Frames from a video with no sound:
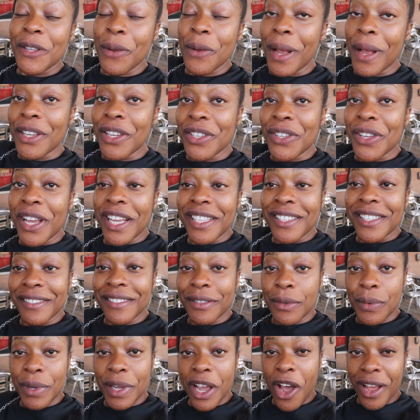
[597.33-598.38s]
So we're just going
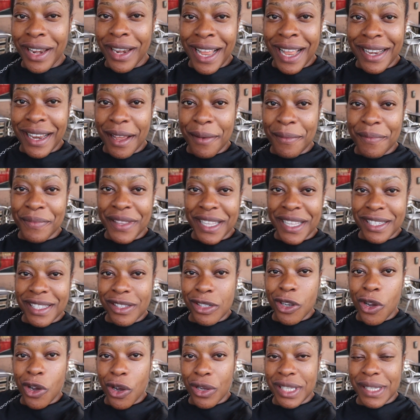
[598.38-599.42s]
to order
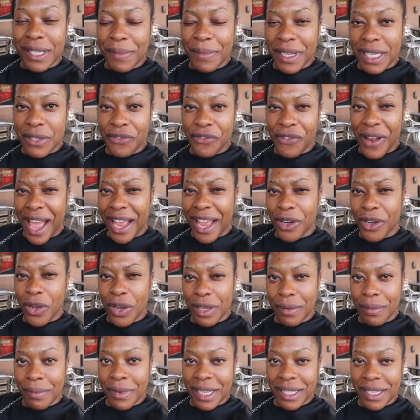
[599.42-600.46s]
this goat meat, fried
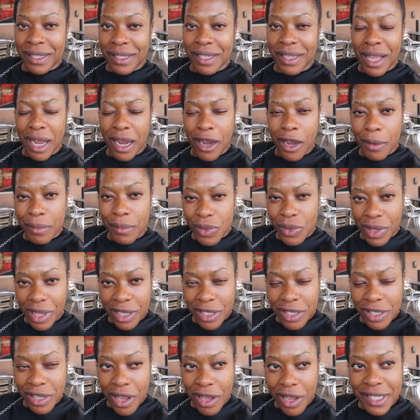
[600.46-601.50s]
goat meat that comes
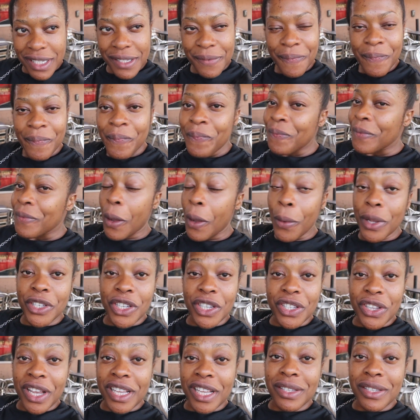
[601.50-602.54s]
with the sauce. We're just